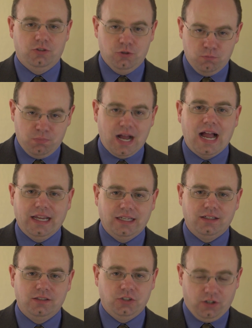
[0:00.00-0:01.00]
you buy
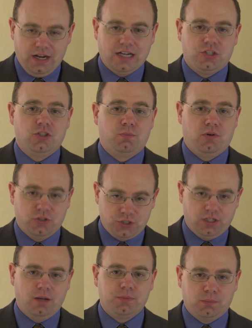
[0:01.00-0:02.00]
it and your action's
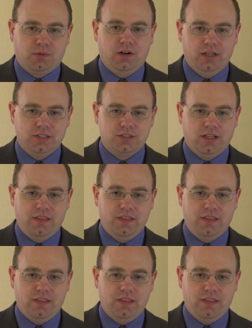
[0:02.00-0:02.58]
pushing up the price.